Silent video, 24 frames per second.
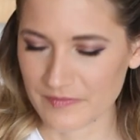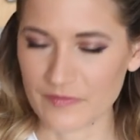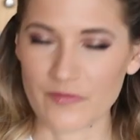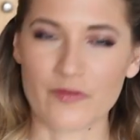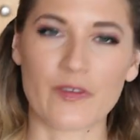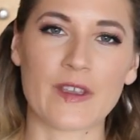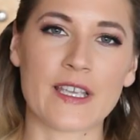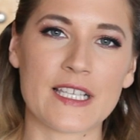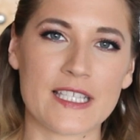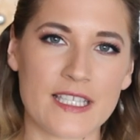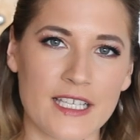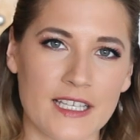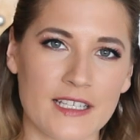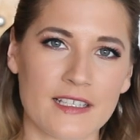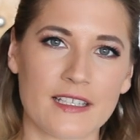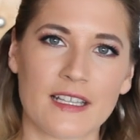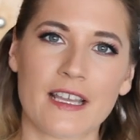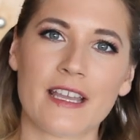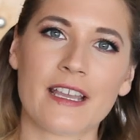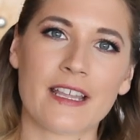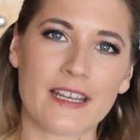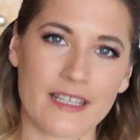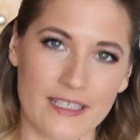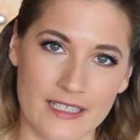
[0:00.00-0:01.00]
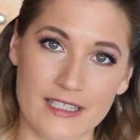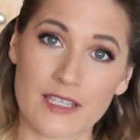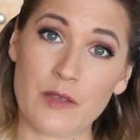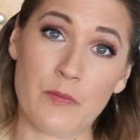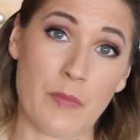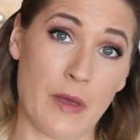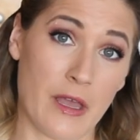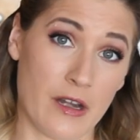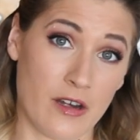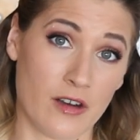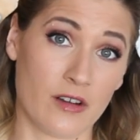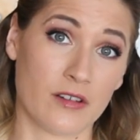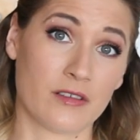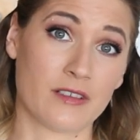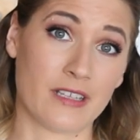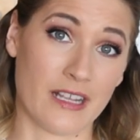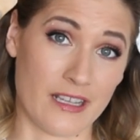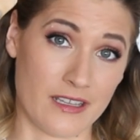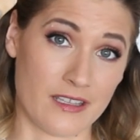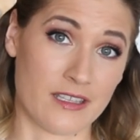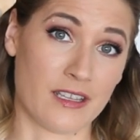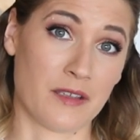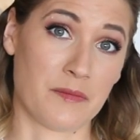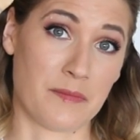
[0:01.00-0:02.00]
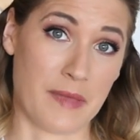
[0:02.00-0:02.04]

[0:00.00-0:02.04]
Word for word: face it, it is the better tasting